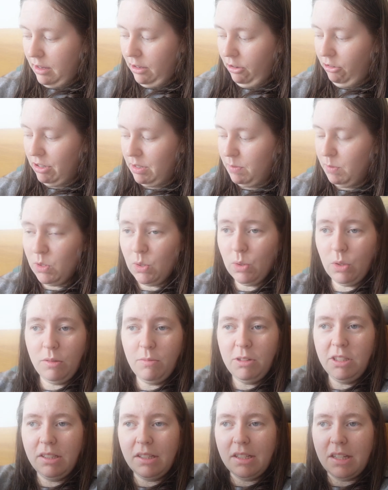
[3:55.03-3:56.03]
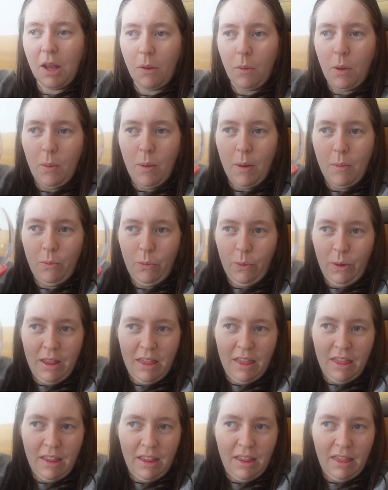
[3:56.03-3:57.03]
Christmas ornament, so we went
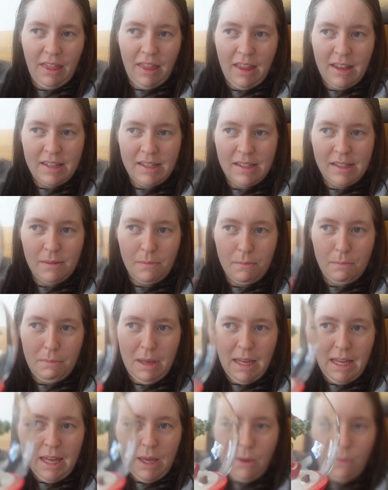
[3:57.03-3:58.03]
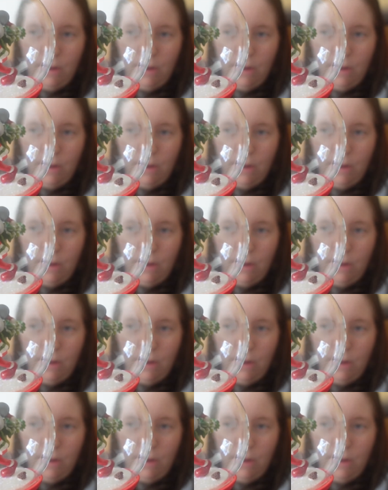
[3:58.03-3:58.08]
with this Mickey